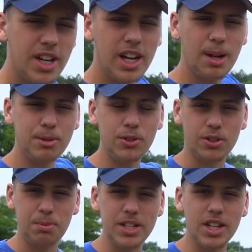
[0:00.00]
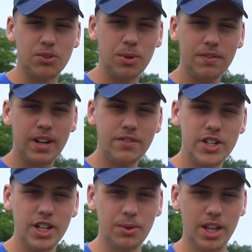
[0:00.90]
I'm gonna do a speed test with
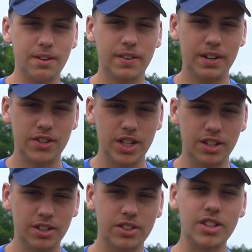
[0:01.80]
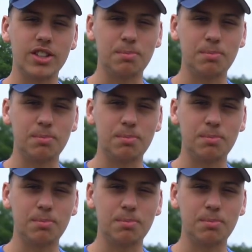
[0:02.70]
5G and without 5G to see the